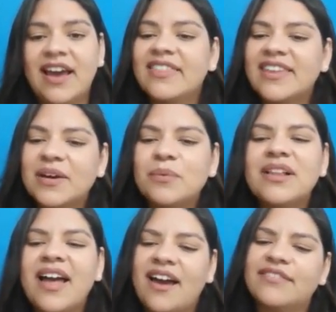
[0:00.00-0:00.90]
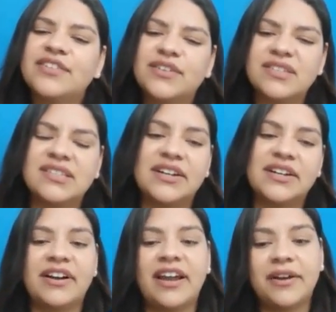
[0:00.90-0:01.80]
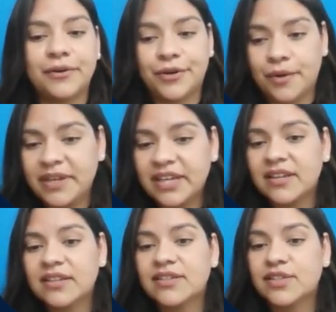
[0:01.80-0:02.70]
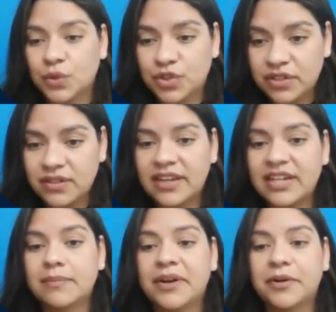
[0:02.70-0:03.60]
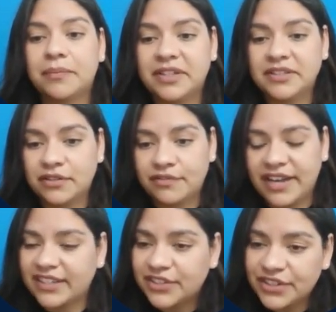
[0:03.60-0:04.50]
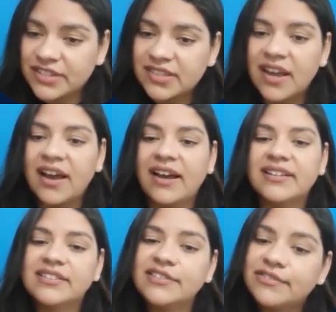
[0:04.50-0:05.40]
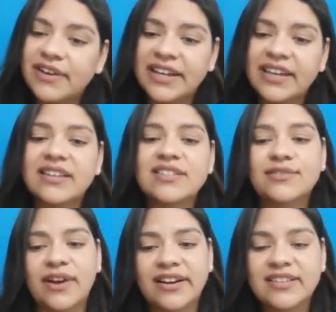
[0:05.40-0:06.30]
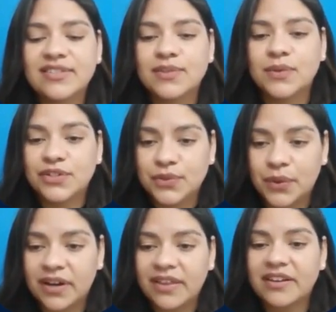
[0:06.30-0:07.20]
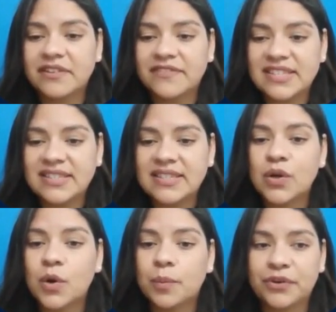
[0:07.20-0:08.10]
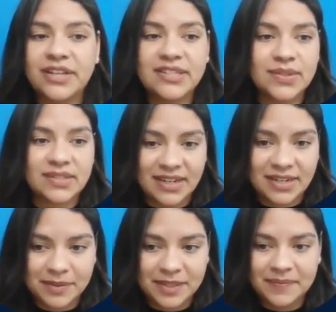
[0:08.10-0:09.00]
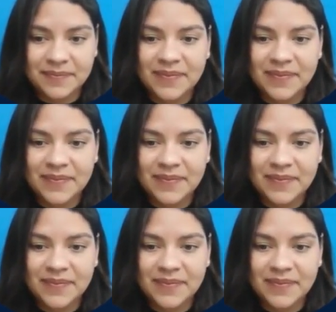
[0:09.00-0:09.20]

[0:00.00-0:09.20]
They will have to consider economic, social, and environmental factors, identifying strategies to ensure their business operates sustainably.